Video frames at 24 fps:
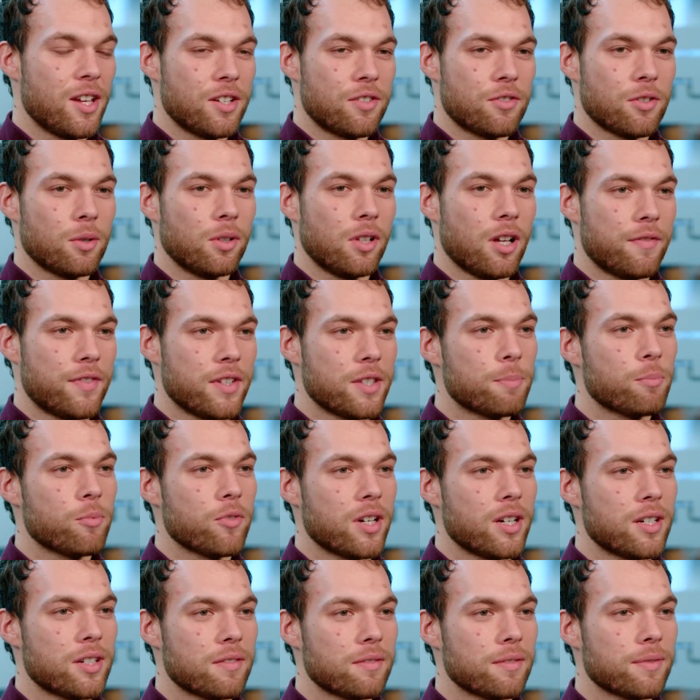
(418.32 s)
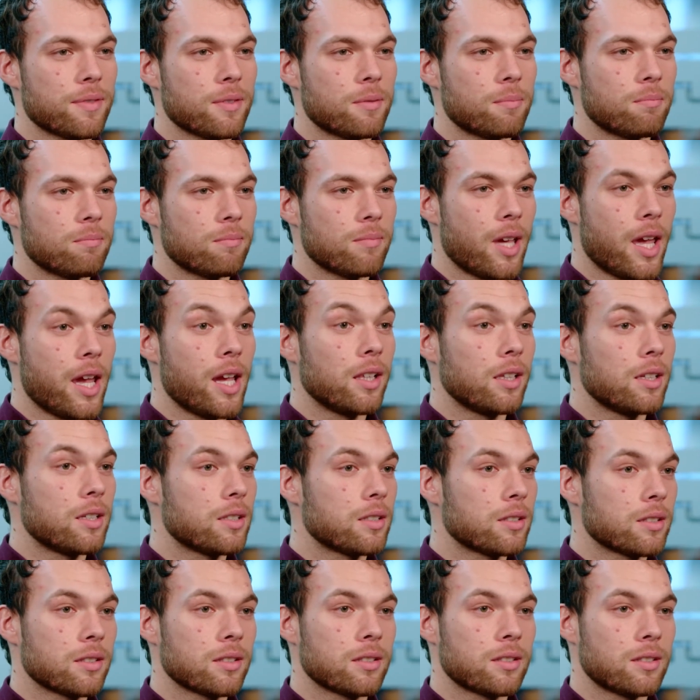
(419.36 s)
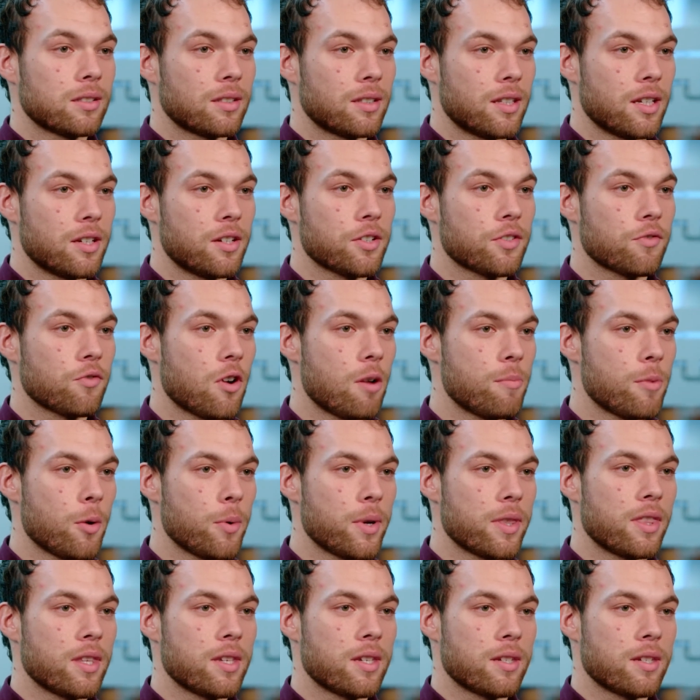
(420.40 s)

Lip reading: drew a lot of inspiration from Alien, the Nostromo in